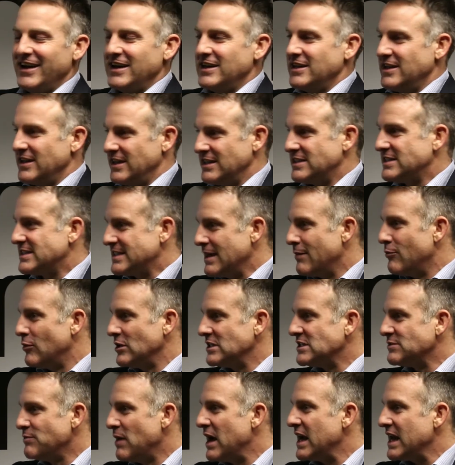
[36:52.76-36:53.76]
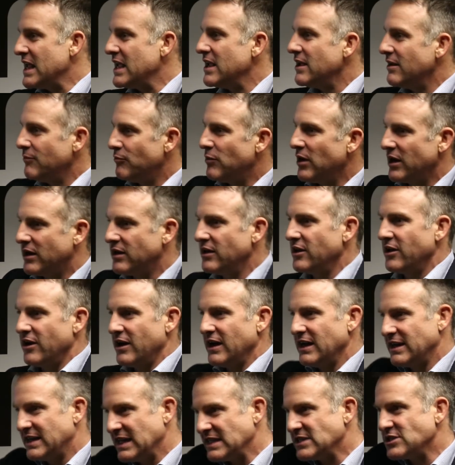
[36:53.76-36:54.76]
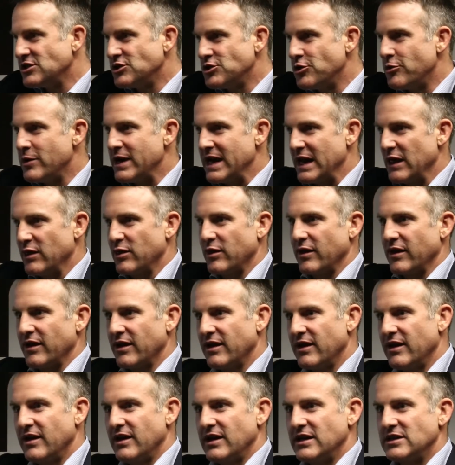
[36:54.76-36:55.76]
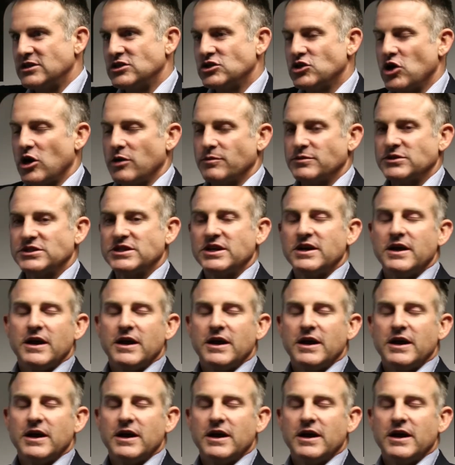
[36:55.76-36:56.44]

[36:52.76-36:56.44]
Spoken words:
It's someone's money, but you know, it doesn't do anything. It stops.